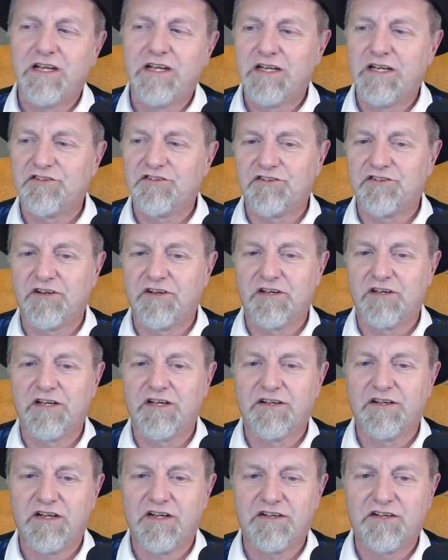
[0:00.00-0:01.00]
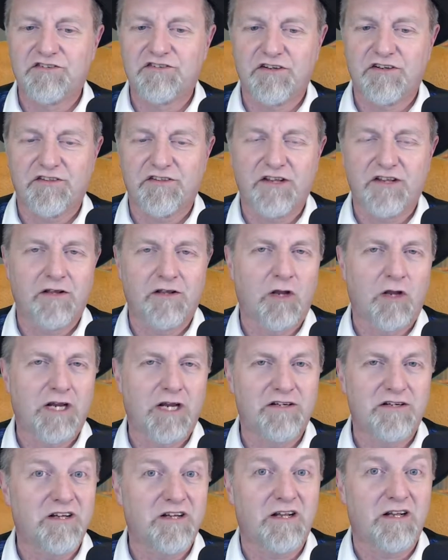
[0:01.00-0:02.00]
It's a thing
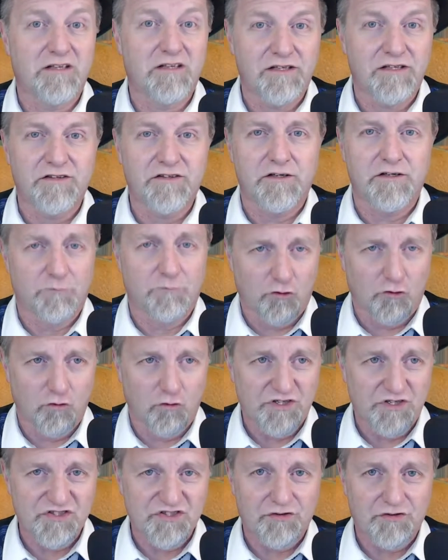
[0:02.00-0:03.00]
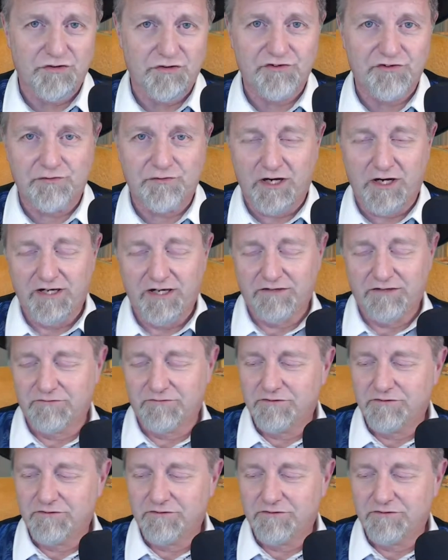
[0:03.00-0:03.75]
like dilithium crystals, right?